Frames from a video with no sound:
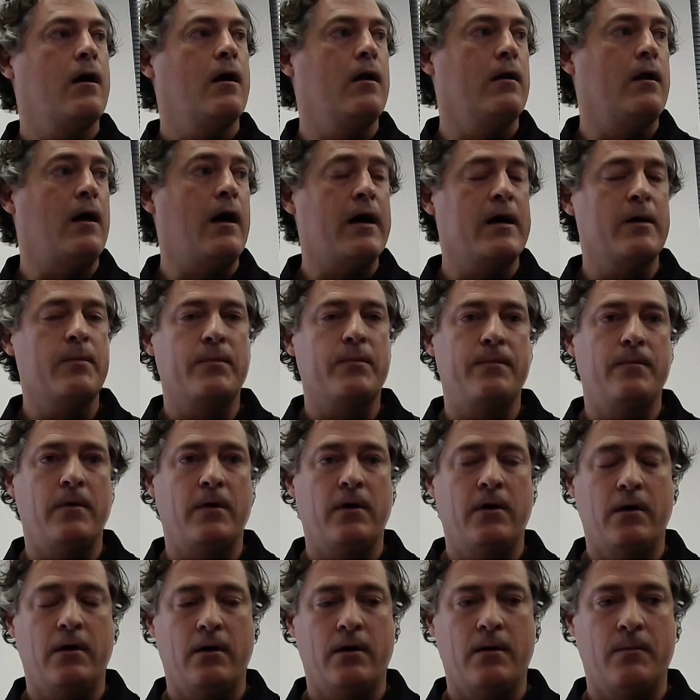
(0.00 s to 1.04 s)
a lot
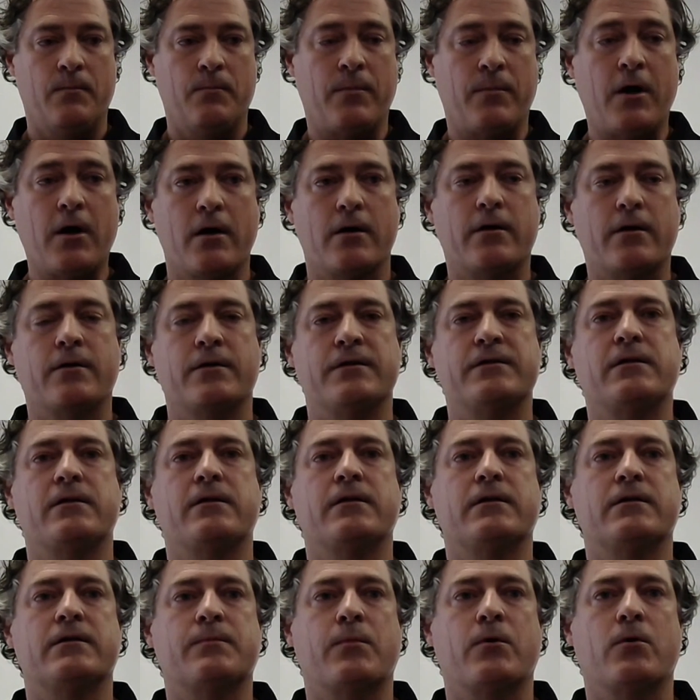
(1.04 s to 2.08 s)
of partners
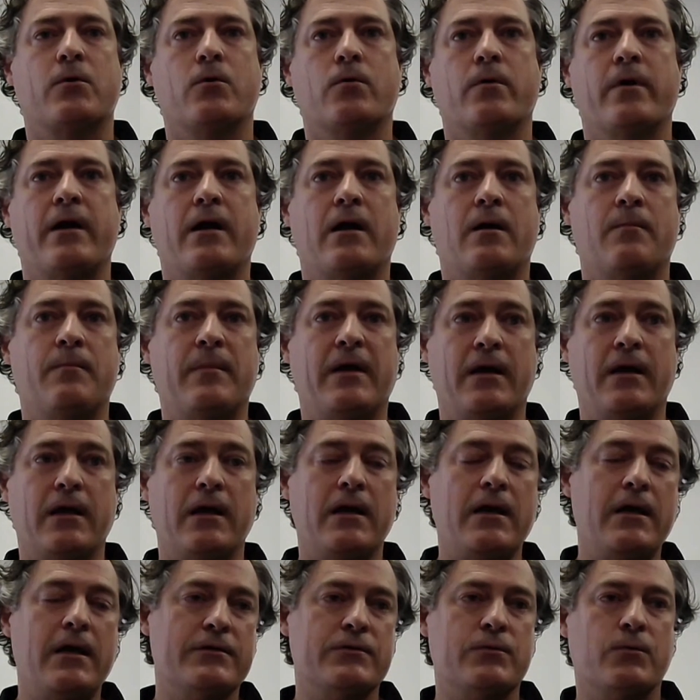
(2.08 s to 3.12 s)
in this program,
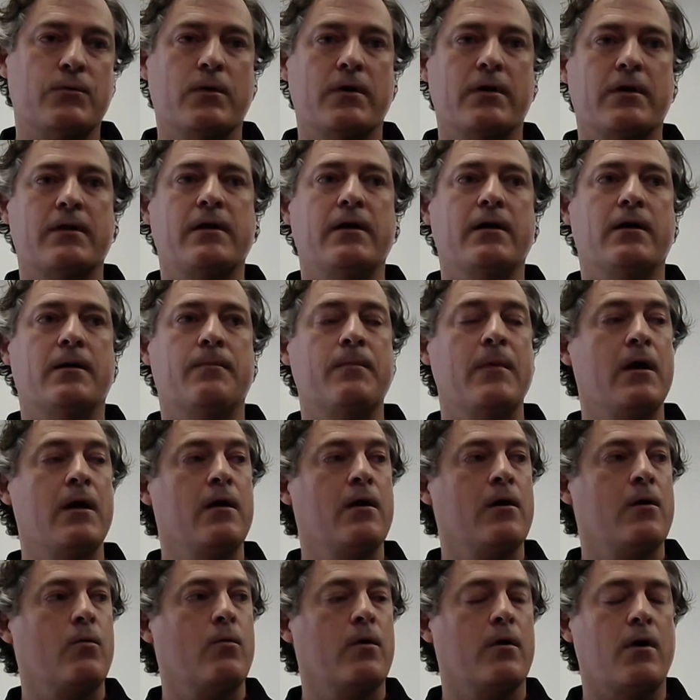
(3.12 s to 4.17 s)
and each one of them,
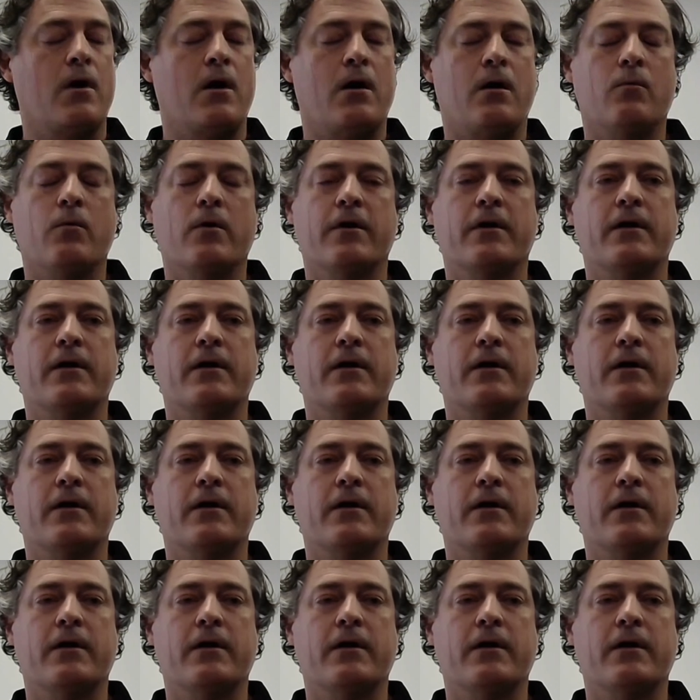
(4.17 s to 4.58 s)
we're all